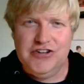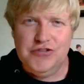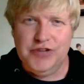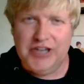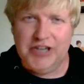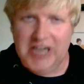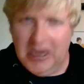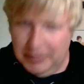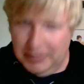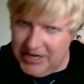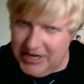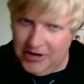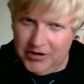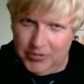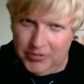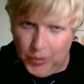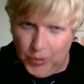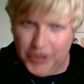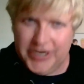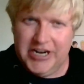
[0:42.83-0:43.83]
you to come
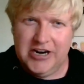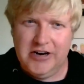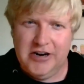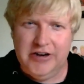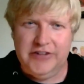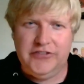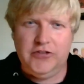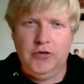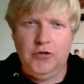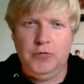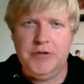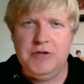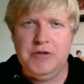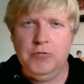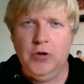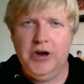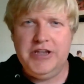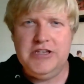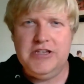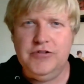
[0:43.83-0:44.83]
here and work here, and so
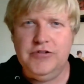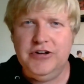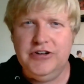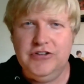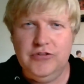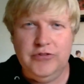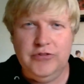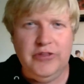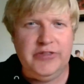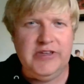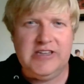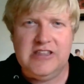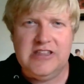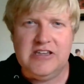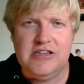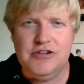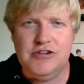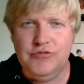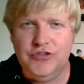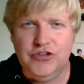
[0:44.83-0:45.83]
we want you to do the
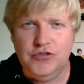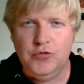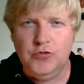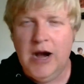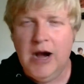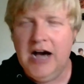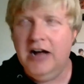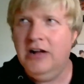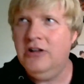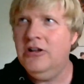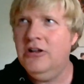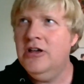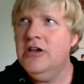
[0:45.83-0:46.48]
thing that you do well.